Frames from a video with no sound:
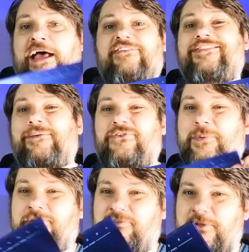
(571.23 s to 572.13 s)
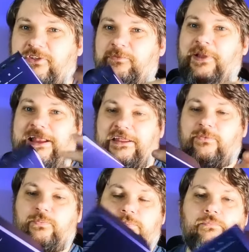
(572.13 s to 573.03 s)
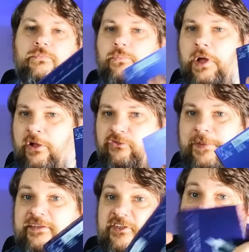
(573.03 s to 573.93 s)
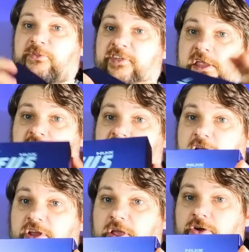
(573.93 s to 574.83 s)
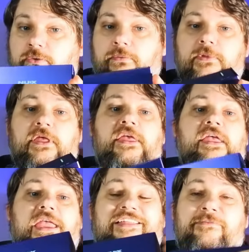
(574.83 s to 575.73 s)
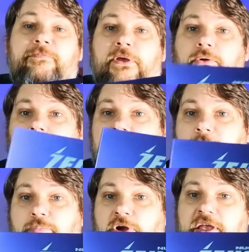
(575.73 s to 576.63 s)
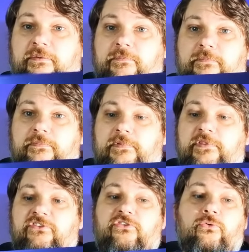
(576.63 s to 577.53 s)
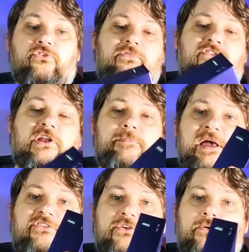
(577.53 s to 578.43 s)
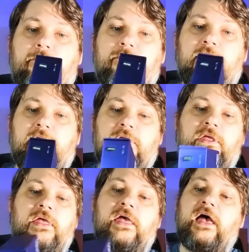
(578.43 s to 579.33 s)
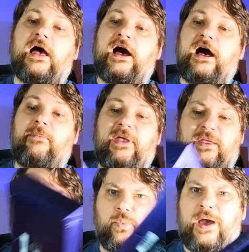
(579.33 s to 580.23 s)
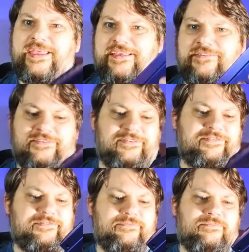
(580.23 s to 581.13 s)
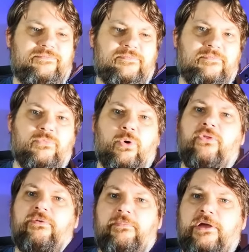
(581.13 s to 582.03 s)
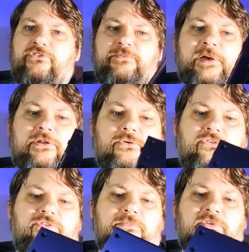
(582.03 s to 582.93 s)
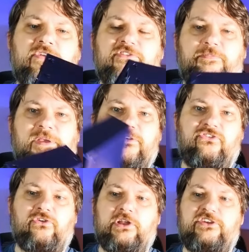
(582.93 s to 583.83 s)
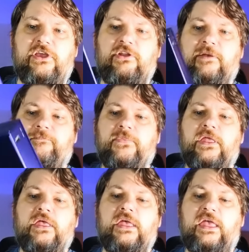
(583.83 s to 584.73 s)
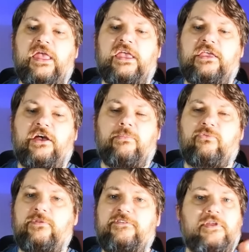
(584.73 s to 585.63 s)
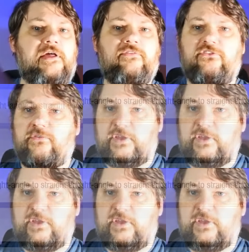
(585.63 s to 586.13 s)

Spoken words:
As I'm supposed to be explaining what else makes this particular unit cool, it's built like a brick. This is all solid metal. It weighs more than most pedals, so it's a big solid unit. It comes with tons of